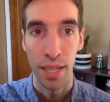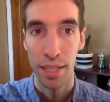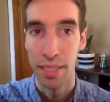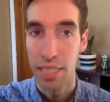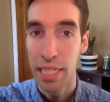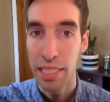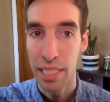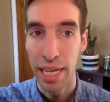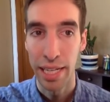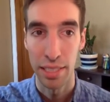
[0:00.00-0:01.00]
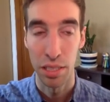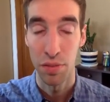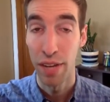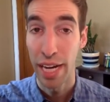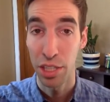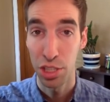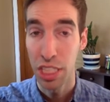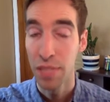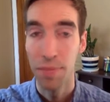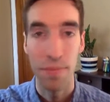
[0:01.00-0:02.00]
The CDC has this fact
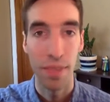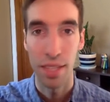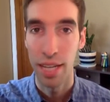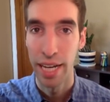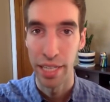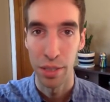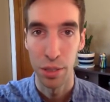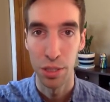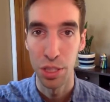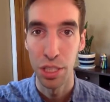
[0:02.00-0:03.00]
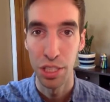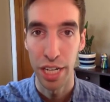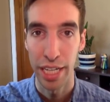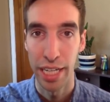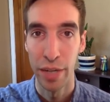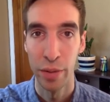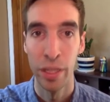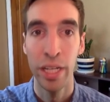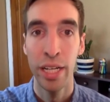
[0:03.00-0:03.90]
sheet. I encourage you to check it out.